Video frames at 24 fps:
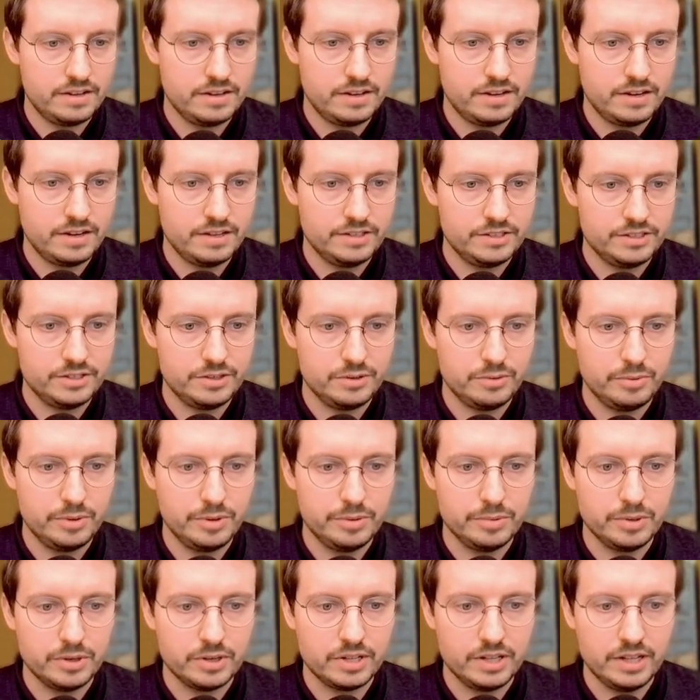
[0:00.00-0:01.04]
And so we
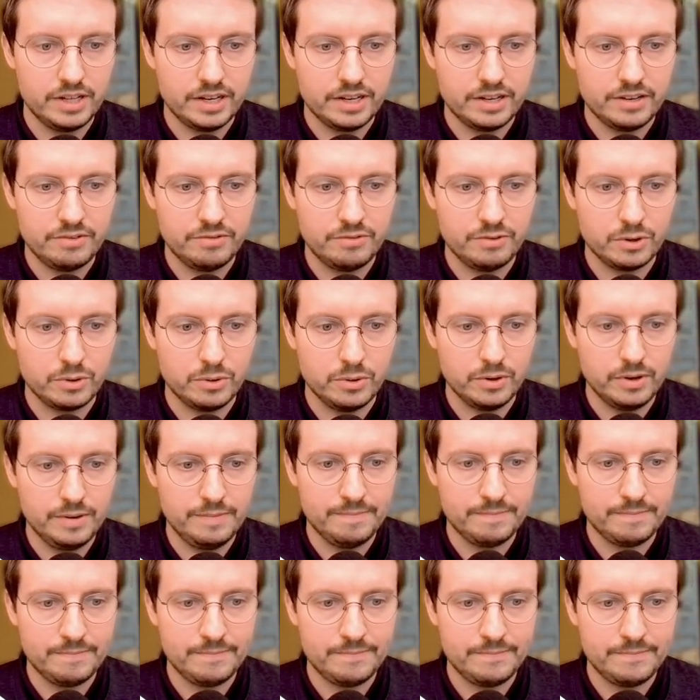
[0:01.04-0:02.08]
will click record,
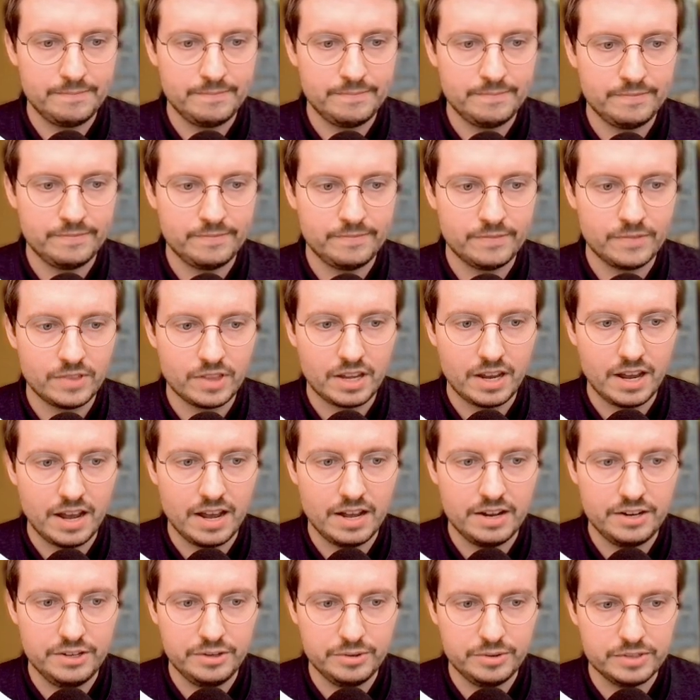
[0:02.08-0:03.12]

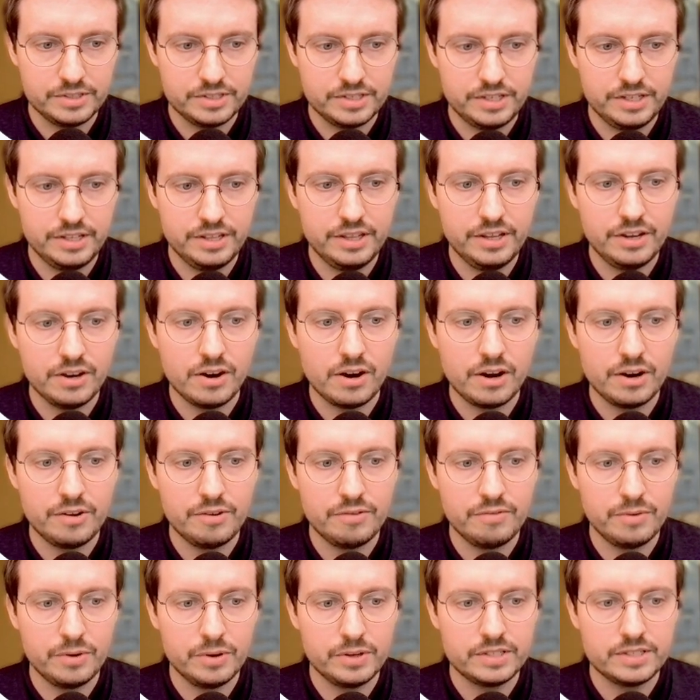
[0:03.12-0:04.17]
and you can see the audio
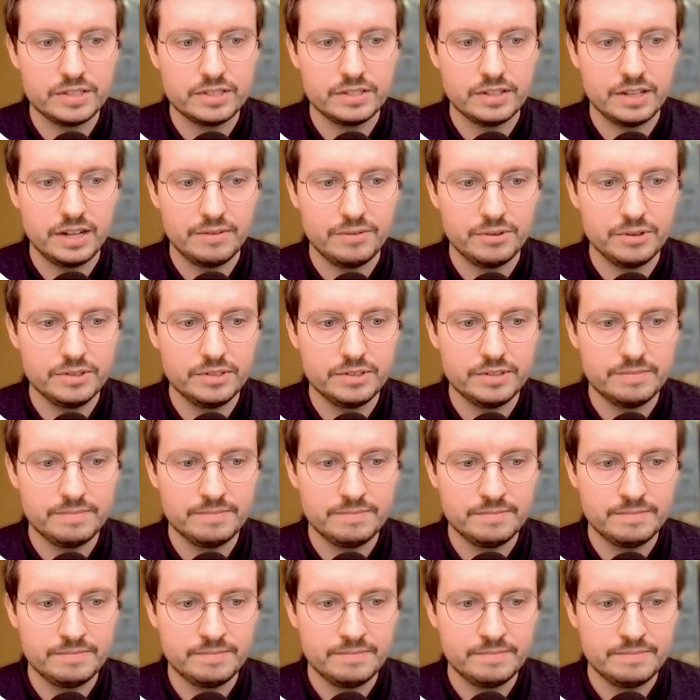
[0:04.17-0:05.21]
voice levels.
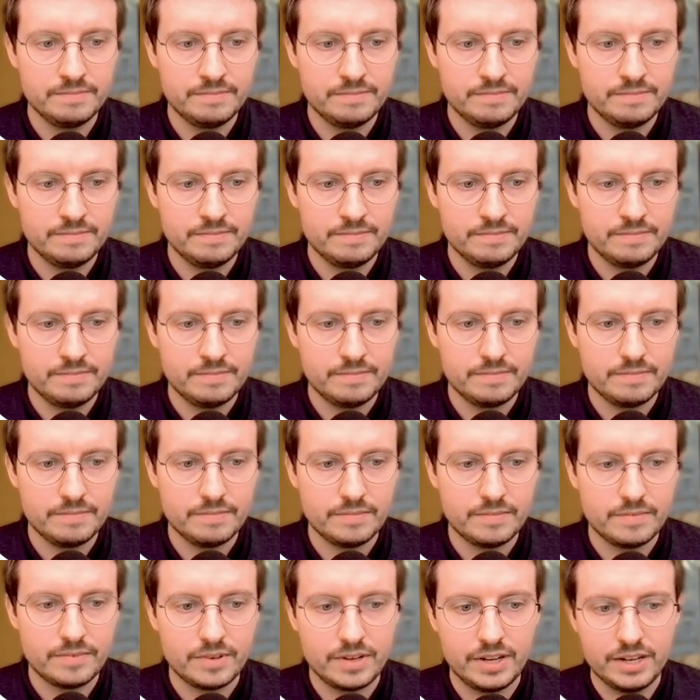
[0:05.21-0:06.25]

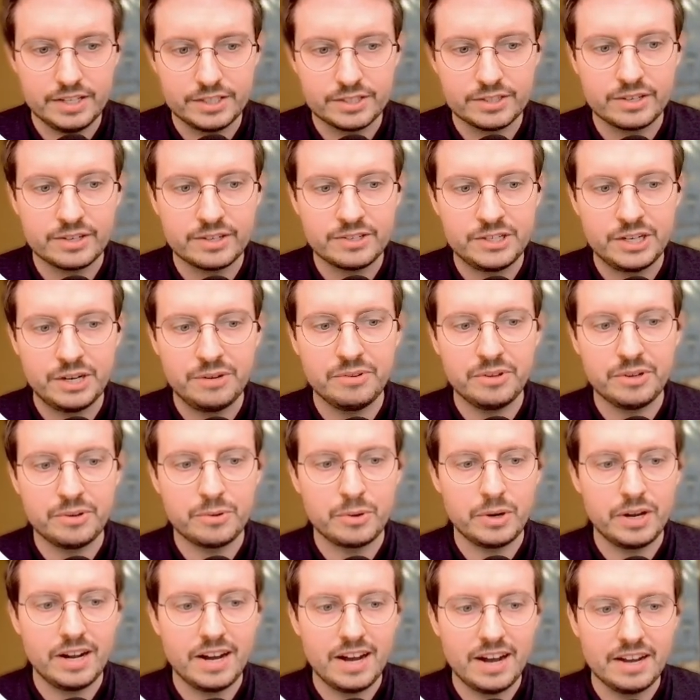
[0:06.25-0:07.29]
And it's generally
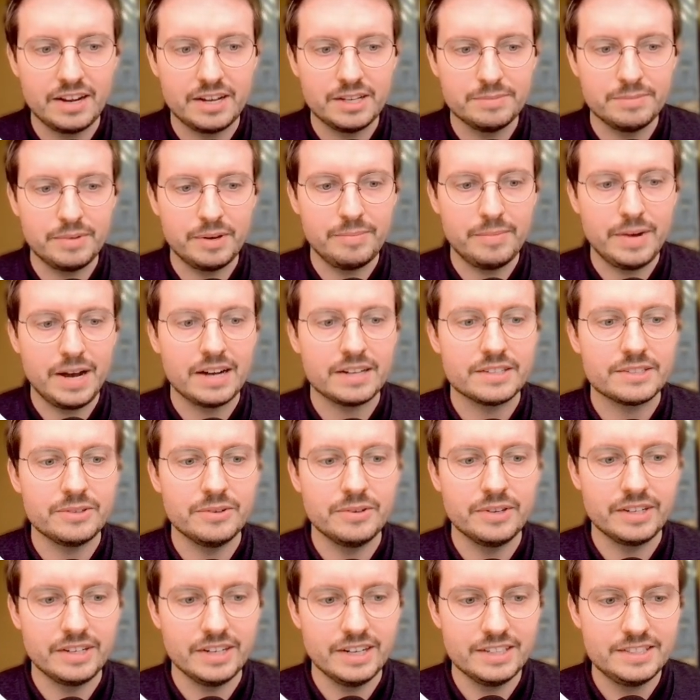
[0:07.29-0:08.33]
quite high because my Mac's
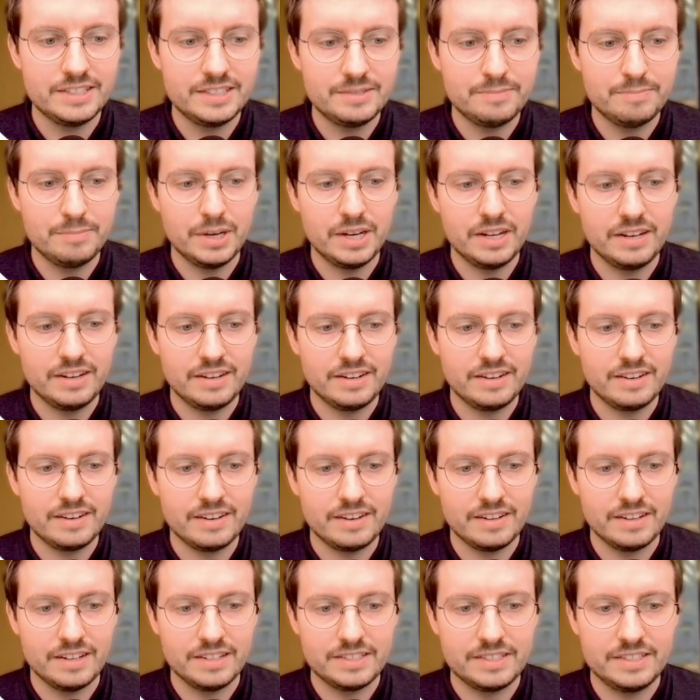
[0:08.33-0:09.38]
going nuts, but
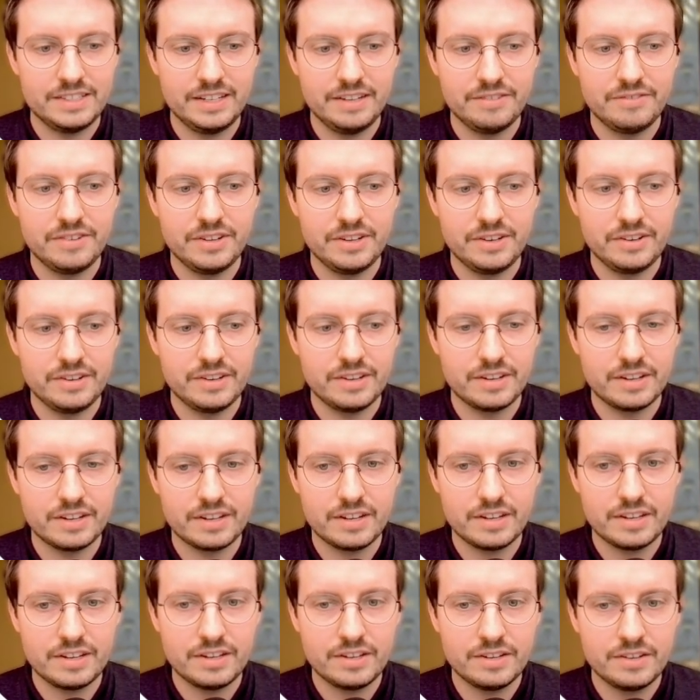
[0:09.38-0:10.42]
let's see if it
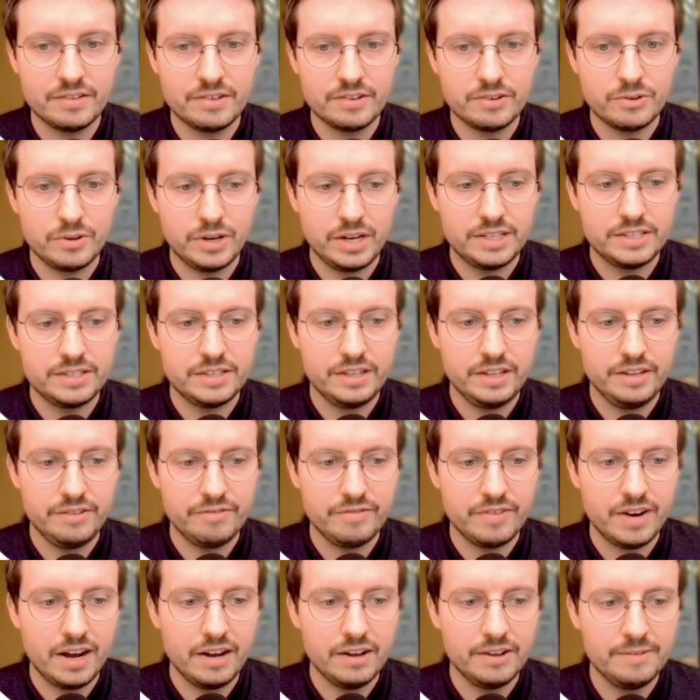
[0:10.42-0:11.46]
creates the
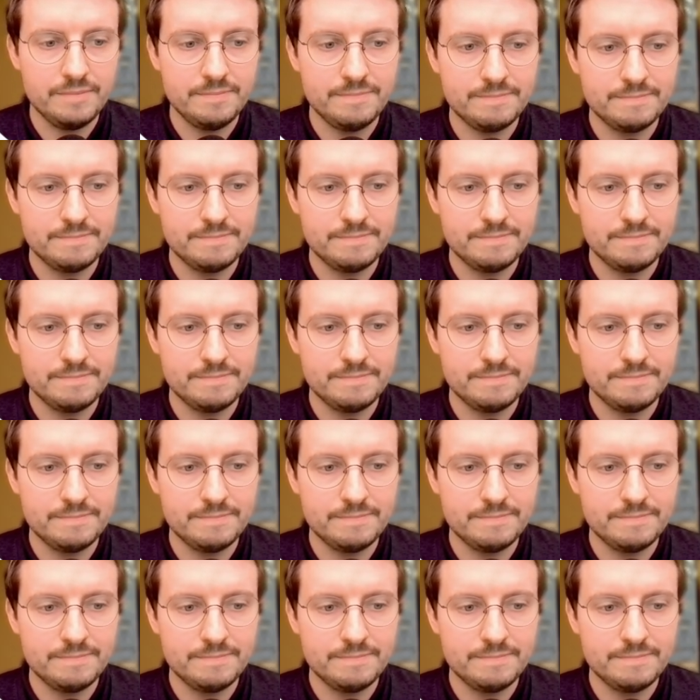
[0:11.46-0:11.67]
file.